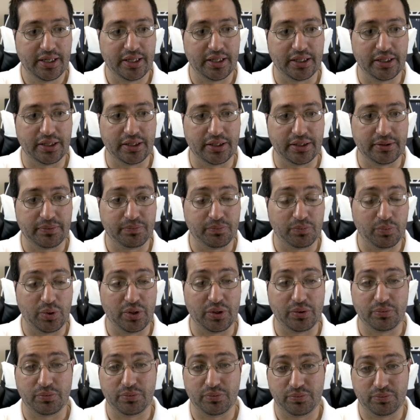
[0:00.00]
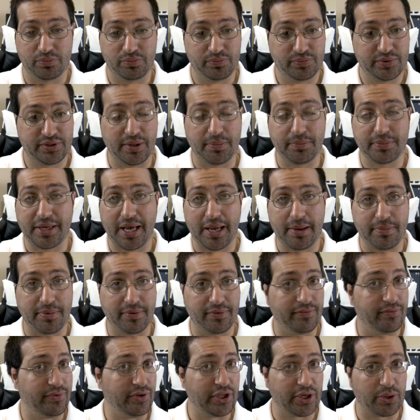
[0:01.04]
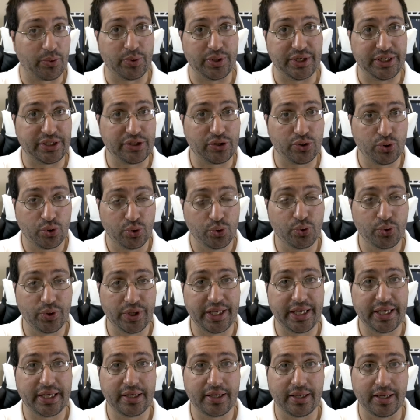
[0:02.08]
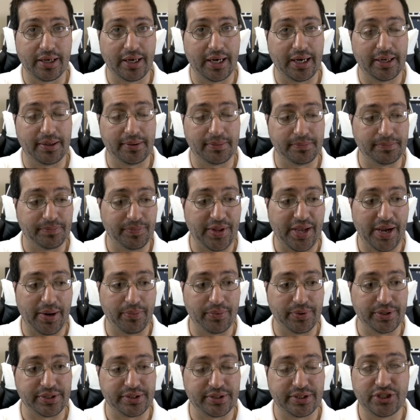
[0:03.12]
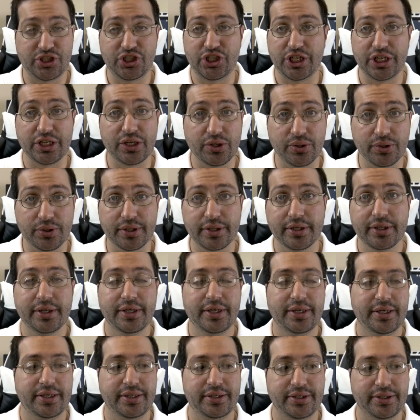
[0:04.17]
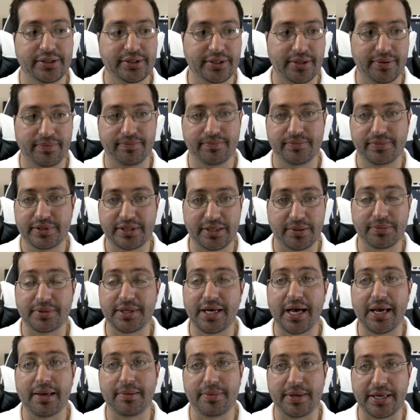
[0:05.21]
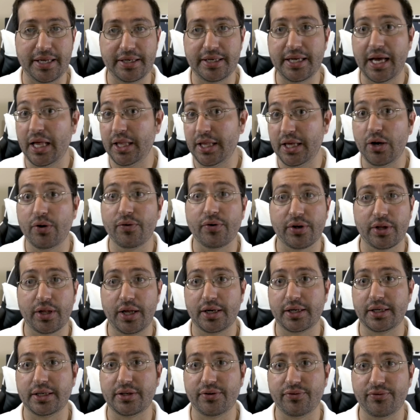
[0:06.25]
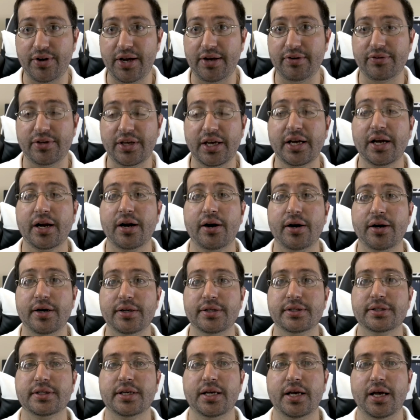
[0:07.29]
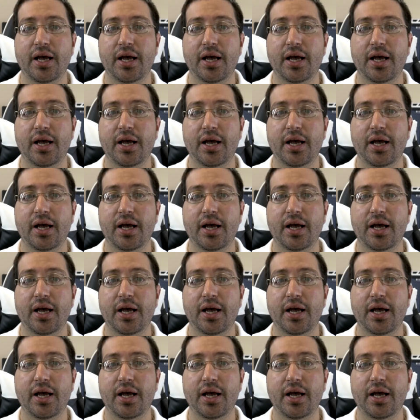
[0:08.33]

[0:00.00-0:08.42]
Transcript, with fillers: well some type of liquid cooling um, that was chilled to some some type, and yeah, they overclocked it to five gigahertz.